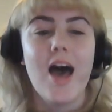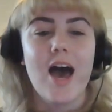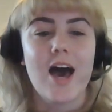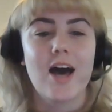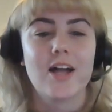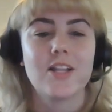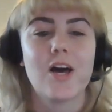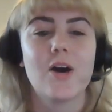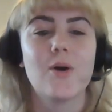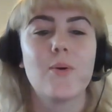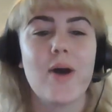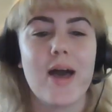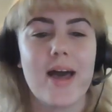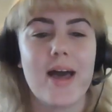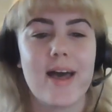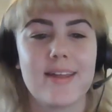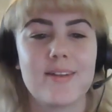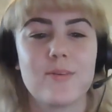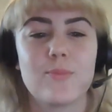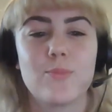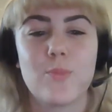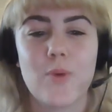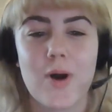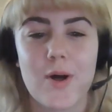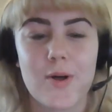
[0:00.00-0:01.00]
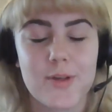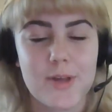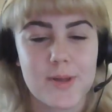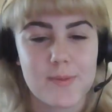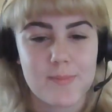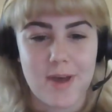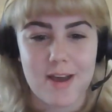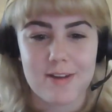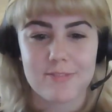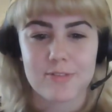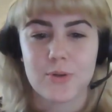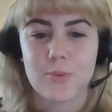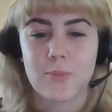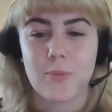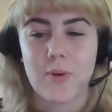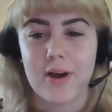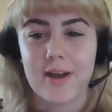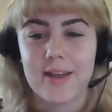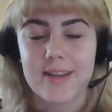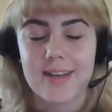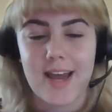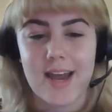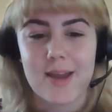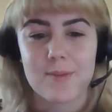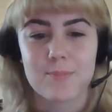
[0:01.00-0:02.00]
Hello and welcome,
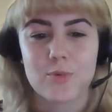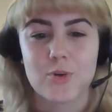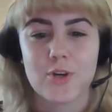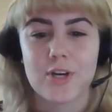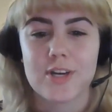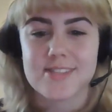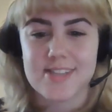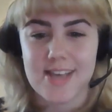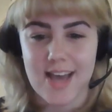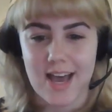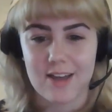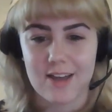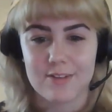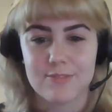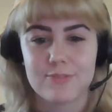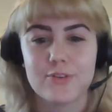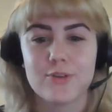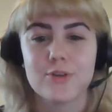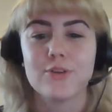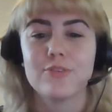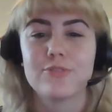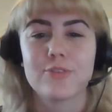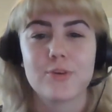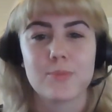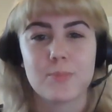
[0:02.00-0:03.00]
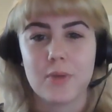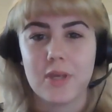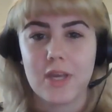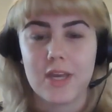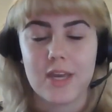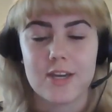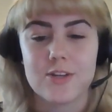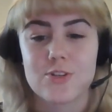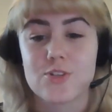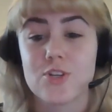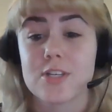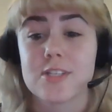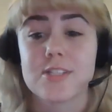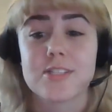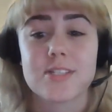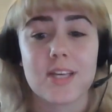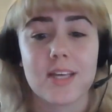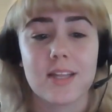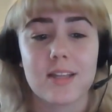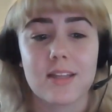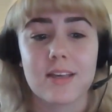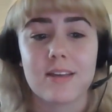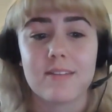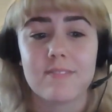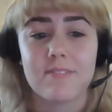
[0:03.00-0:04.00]
everyone. I'm Grace Hatfield from EHS
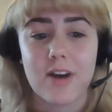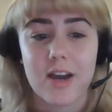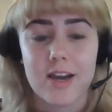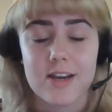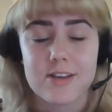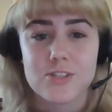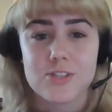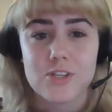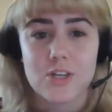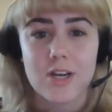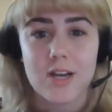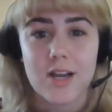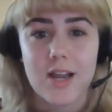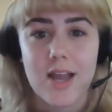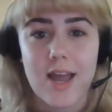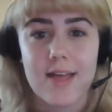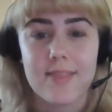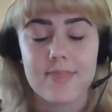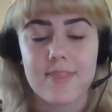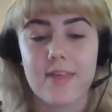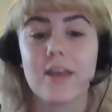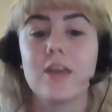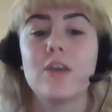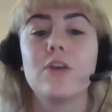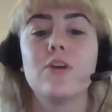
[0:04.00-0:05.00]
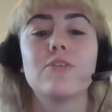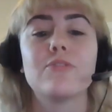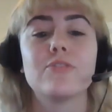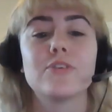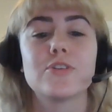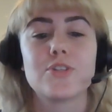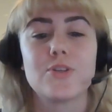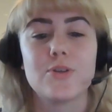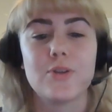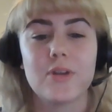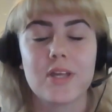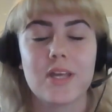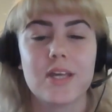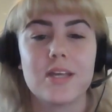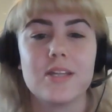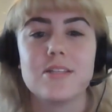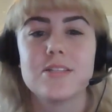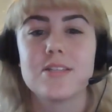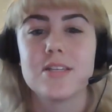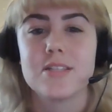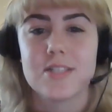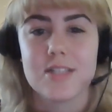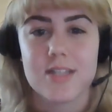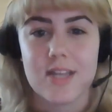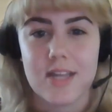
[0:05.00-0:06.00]
Daily Advisor, and thank you for tuning in
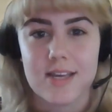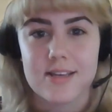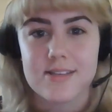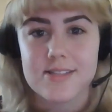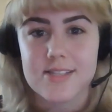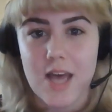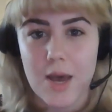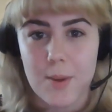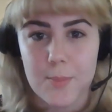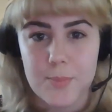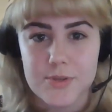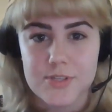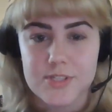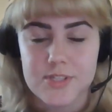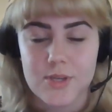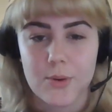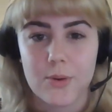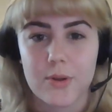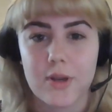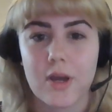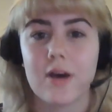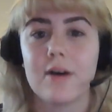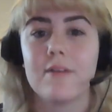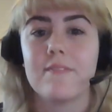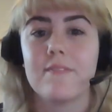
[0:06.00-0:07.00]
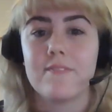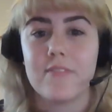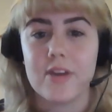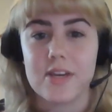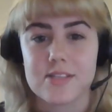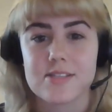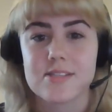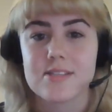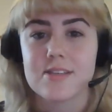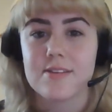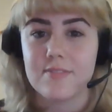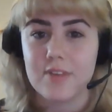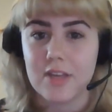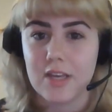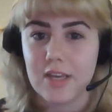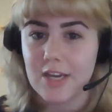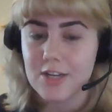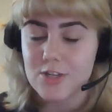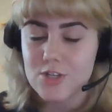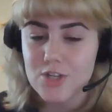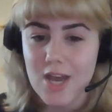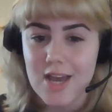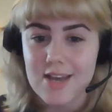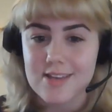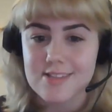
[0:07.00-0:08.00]
to today's episode of Faces of
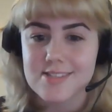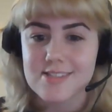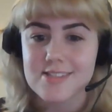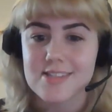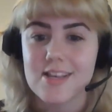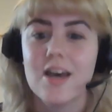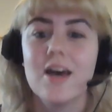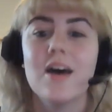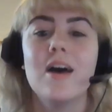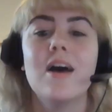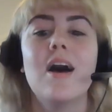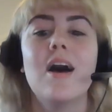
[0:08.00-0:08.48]
EHS.